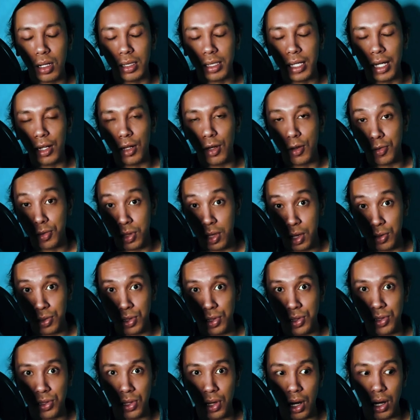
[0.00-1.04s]
Tale of
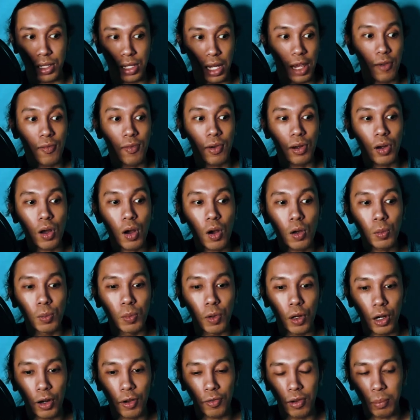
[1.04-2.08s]
Thousand Stars. Even though
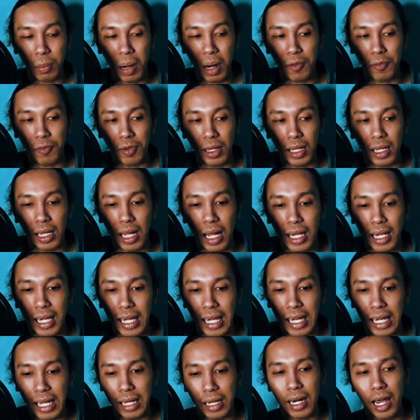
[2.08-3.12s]
both of them, I feel like
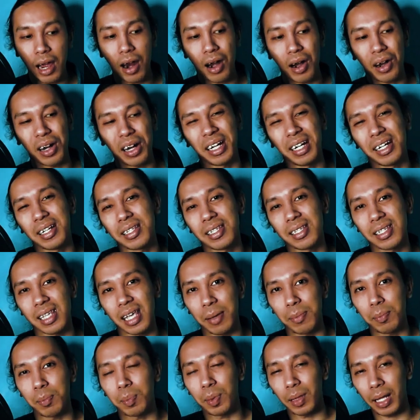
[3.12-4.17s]
they are in the
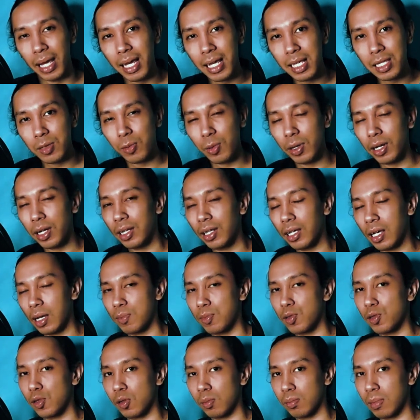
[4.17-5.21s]
same place when it
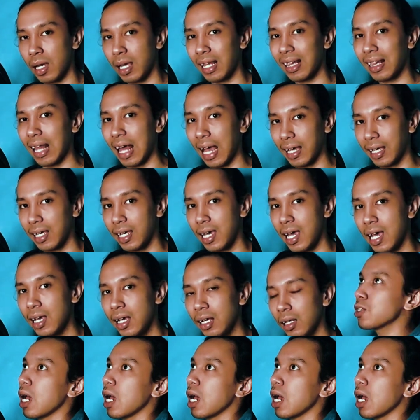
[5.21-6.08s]
comes to my liking.